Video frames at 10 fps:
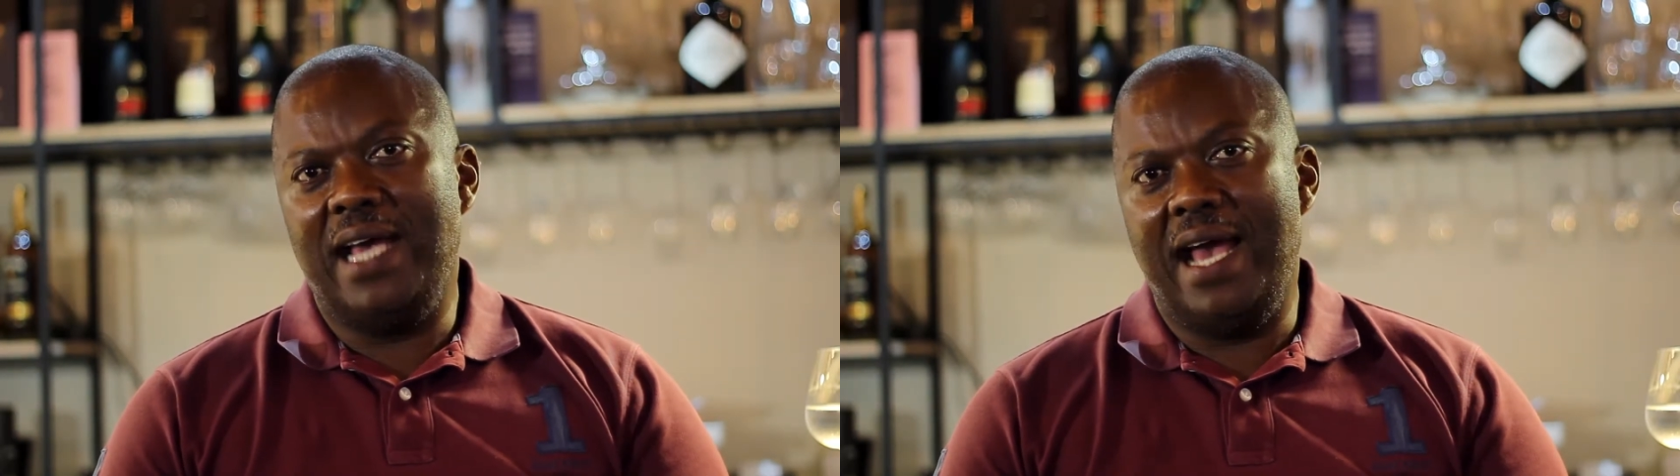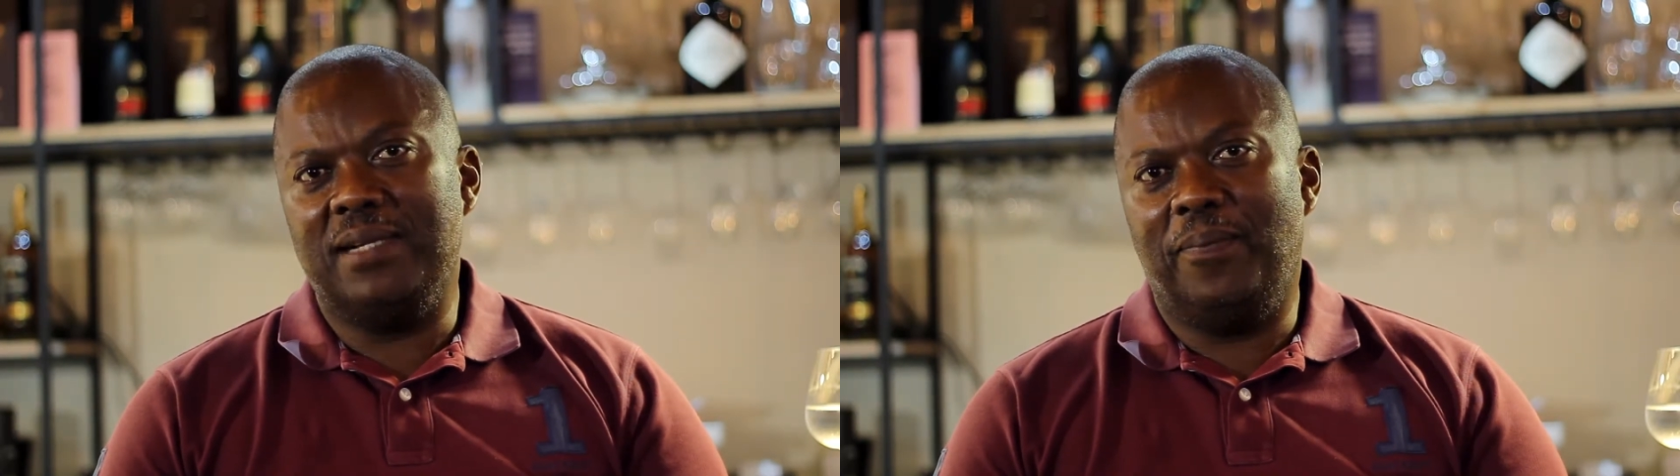
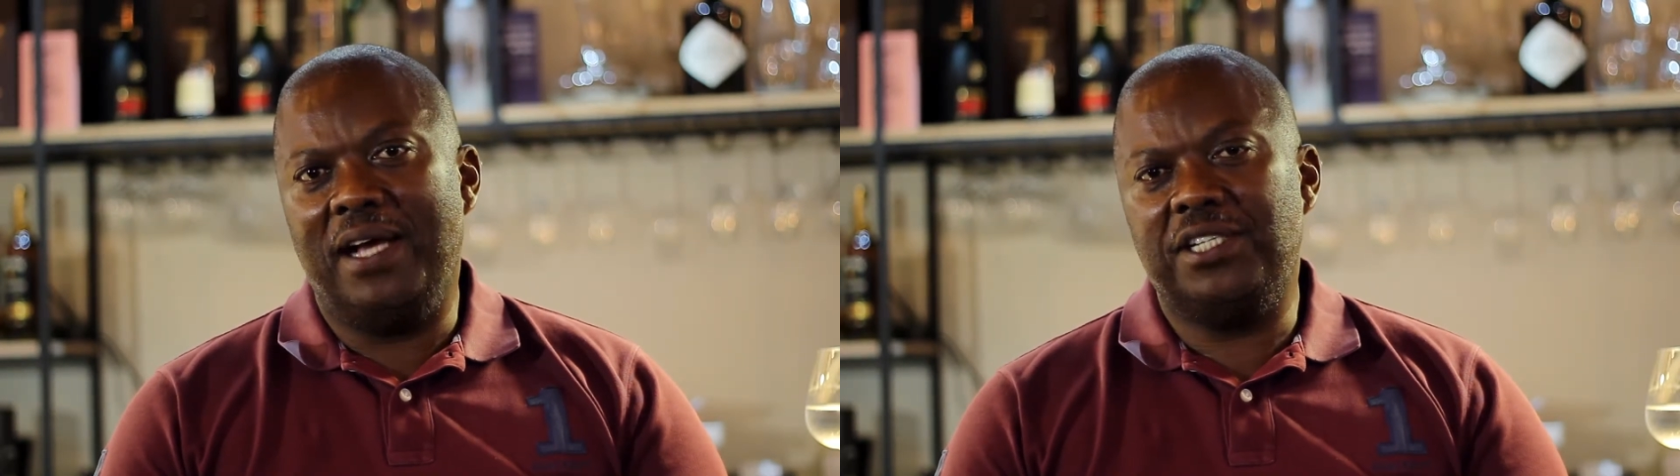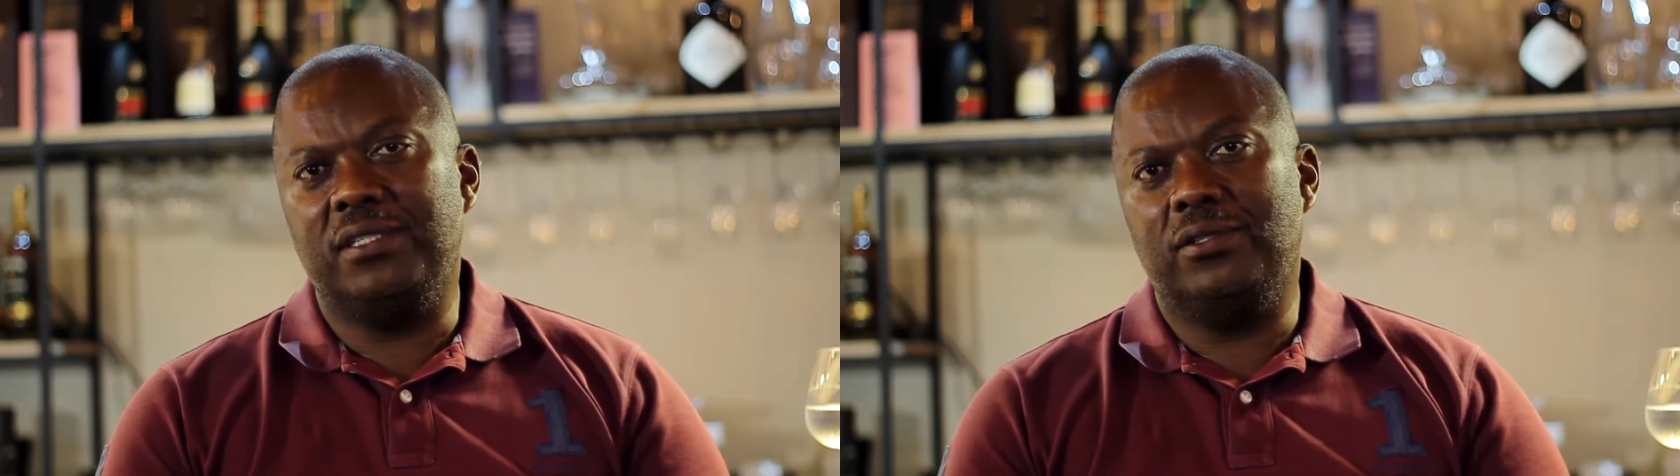had a
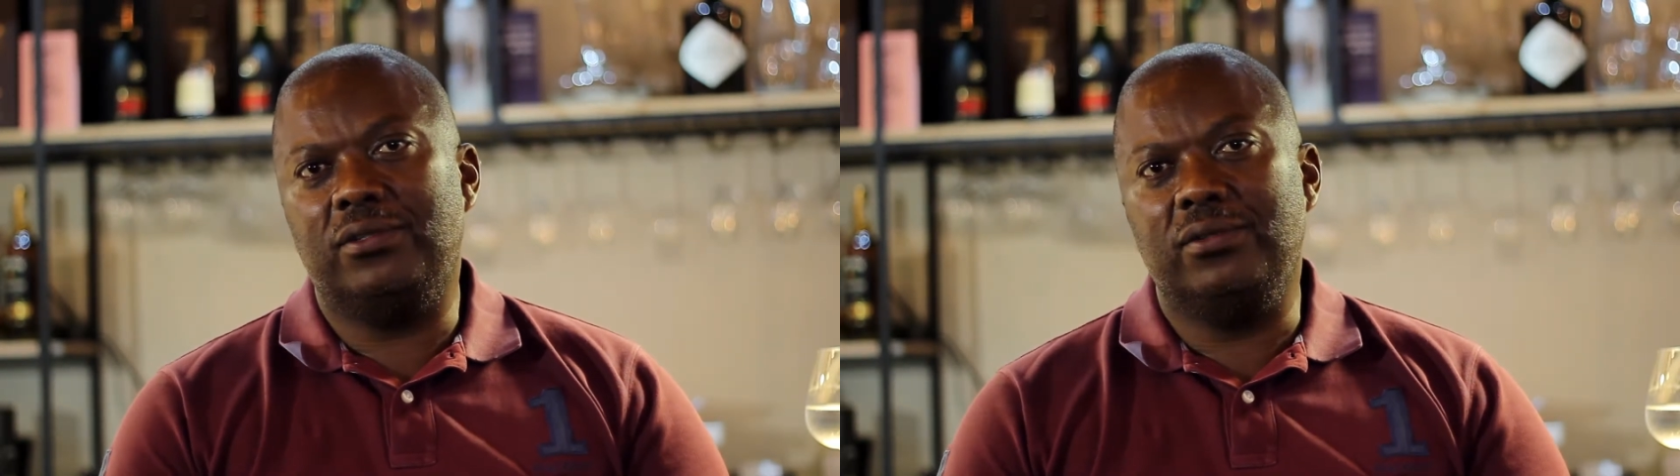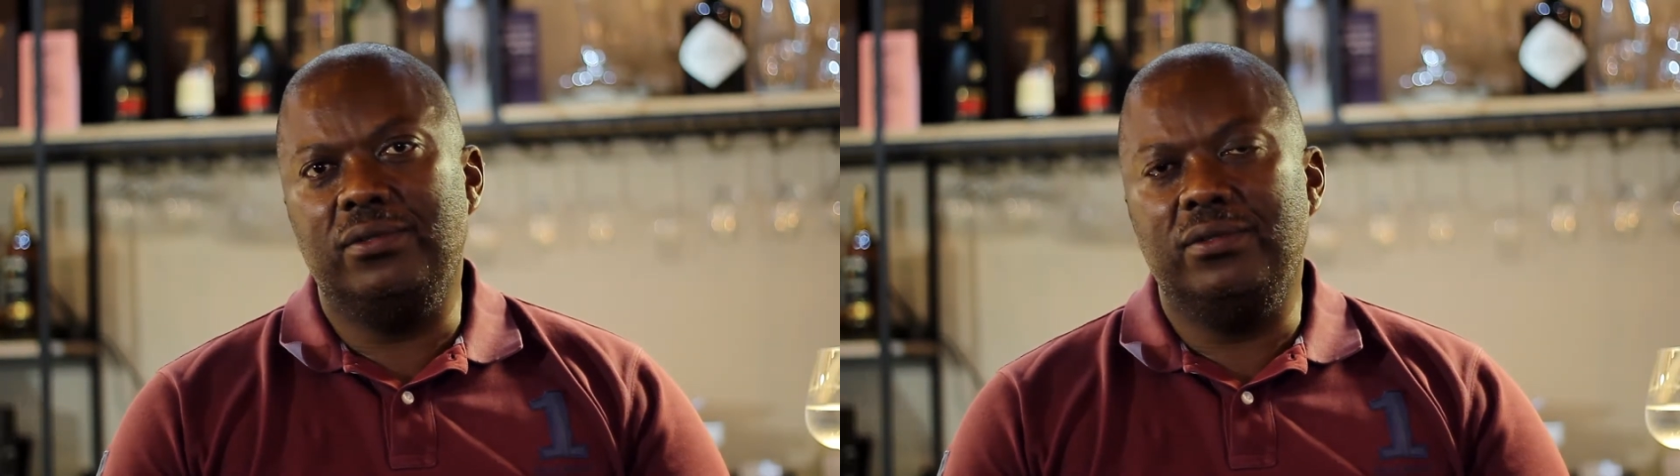passion
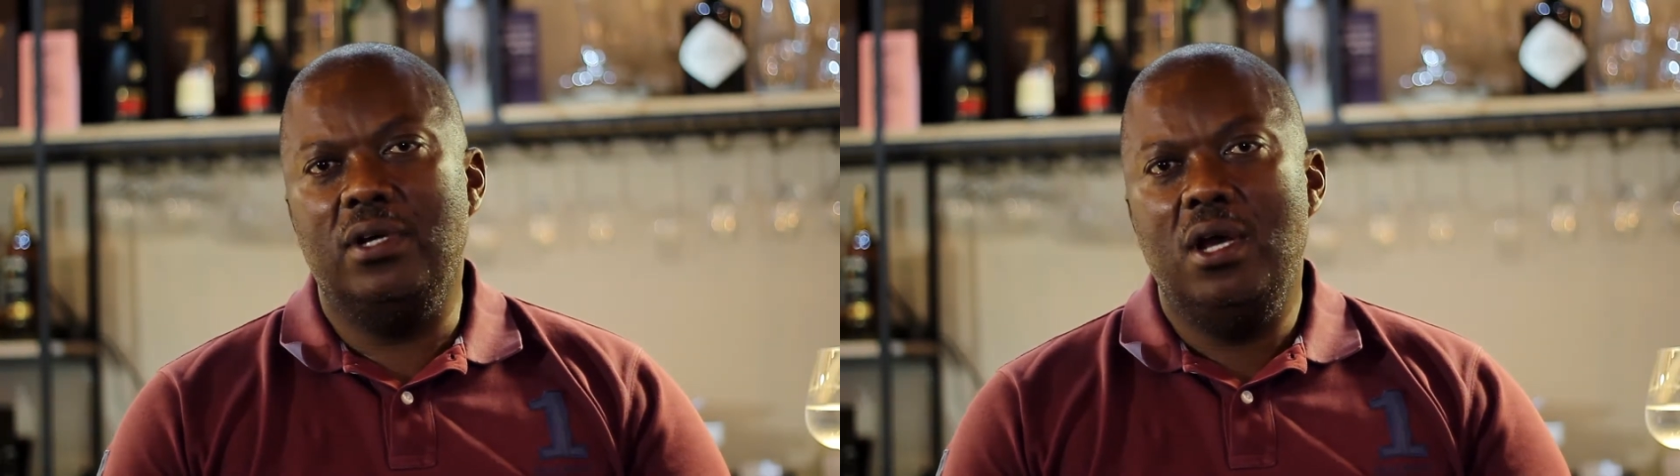to